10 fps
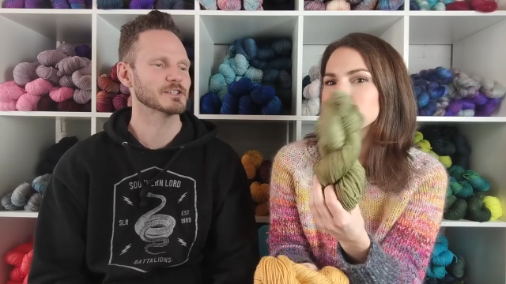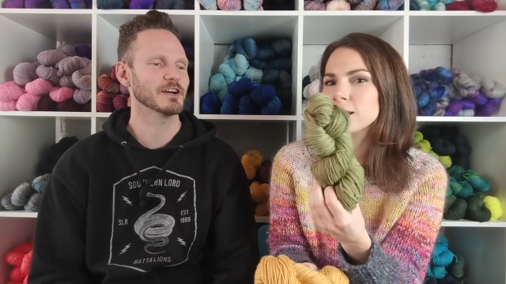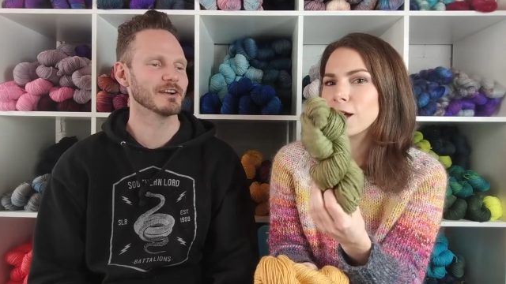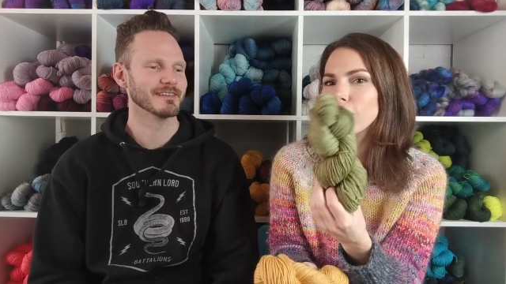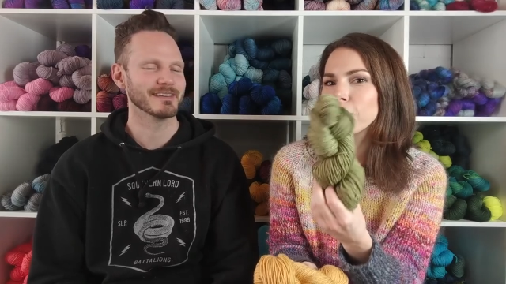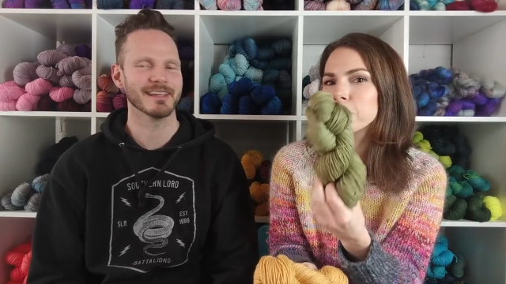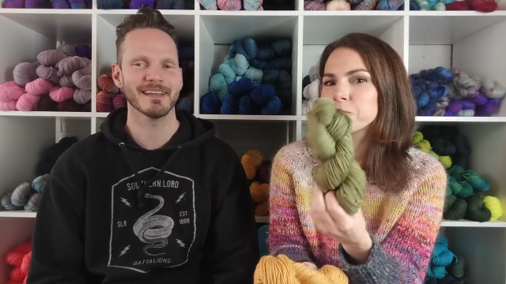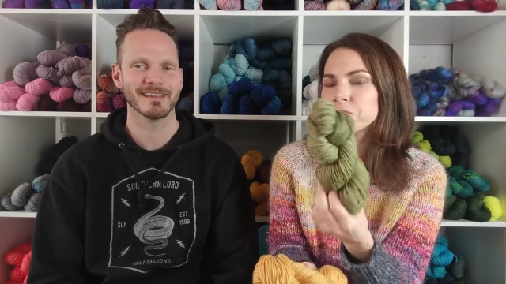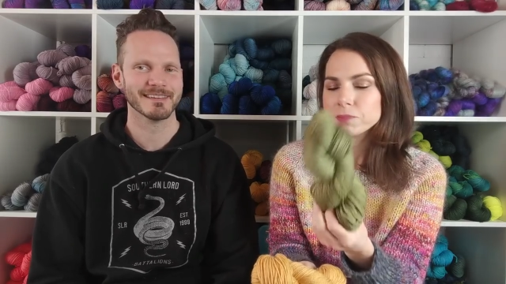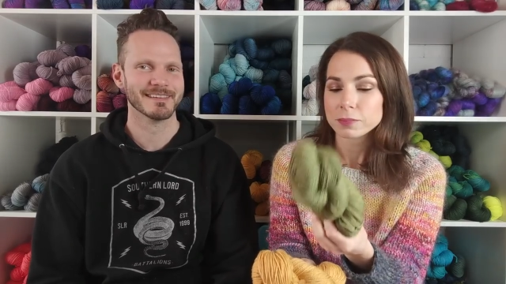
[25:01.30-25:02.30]
Speaker 1: a shirt. Color.
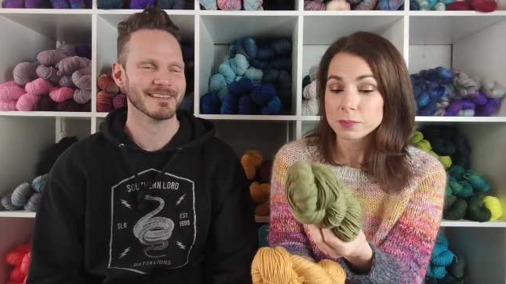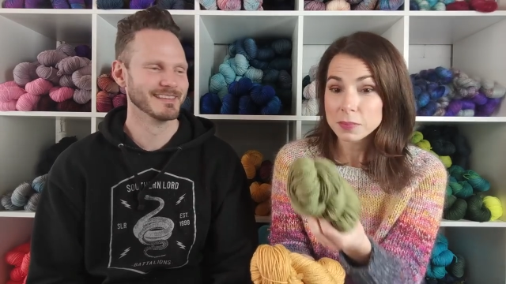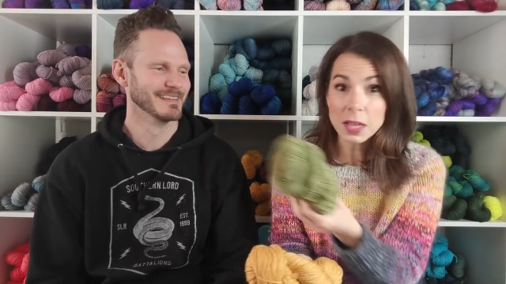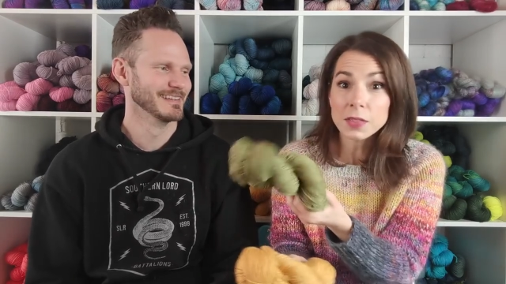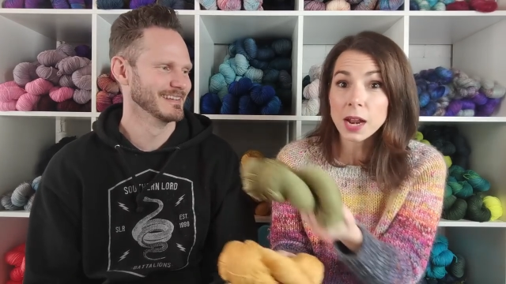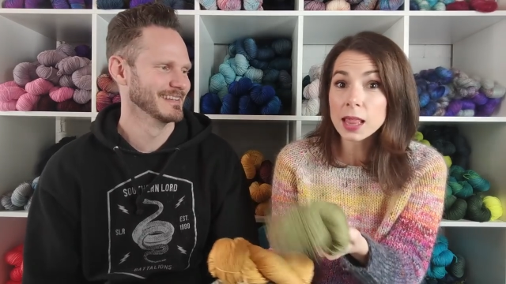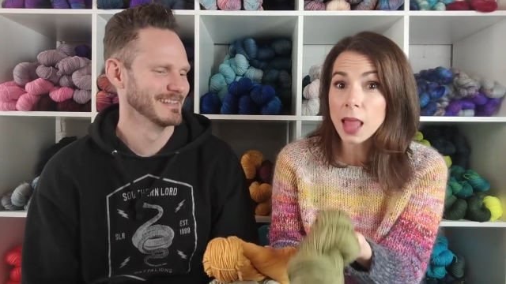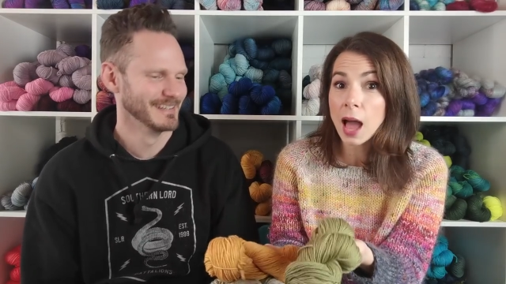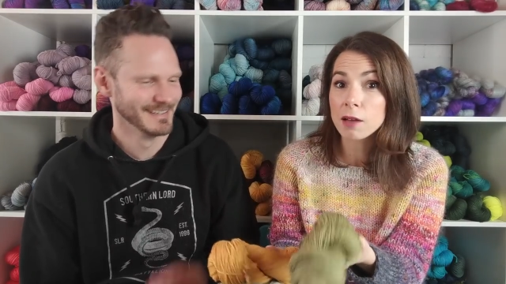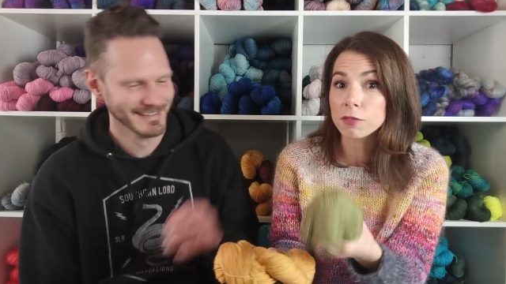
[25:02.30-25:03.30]
Yeah. That I
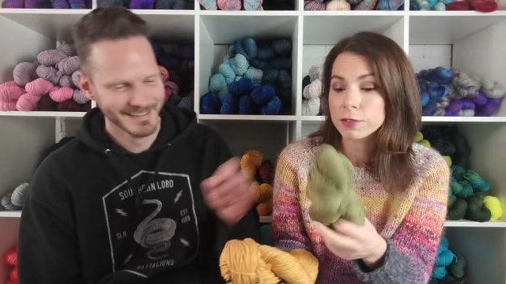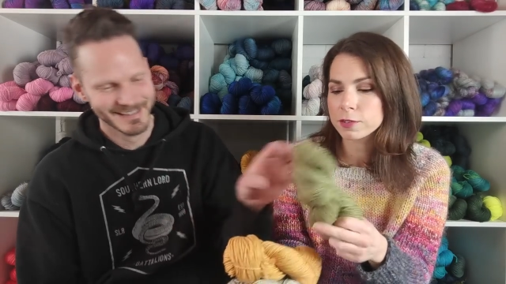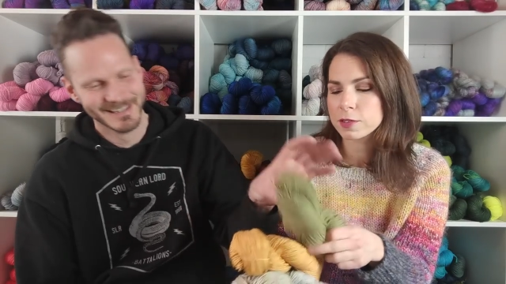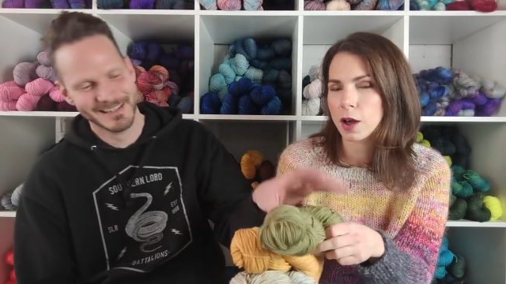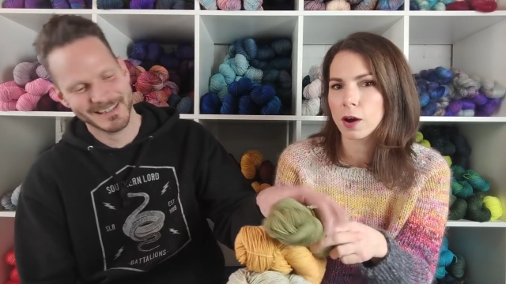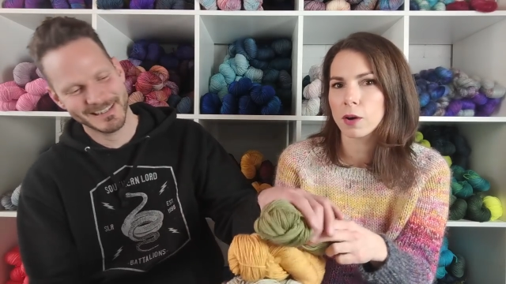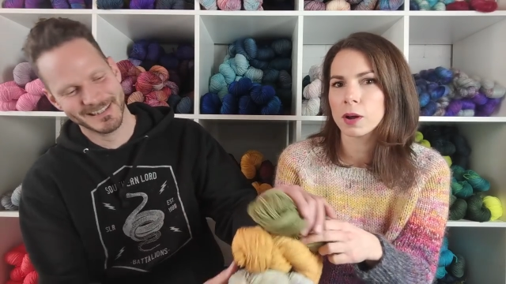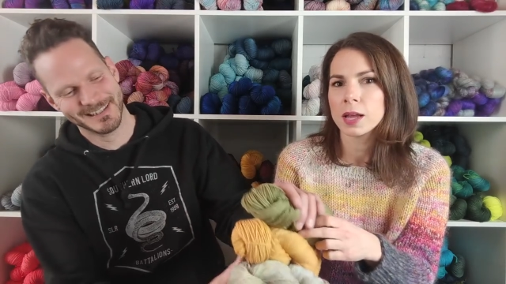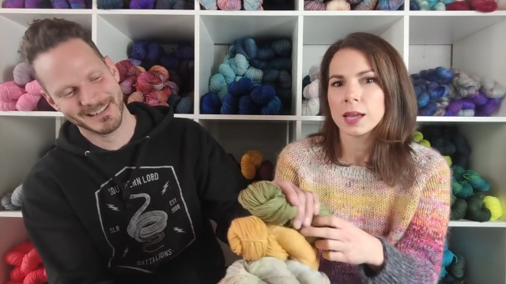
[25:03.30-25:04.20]
love. So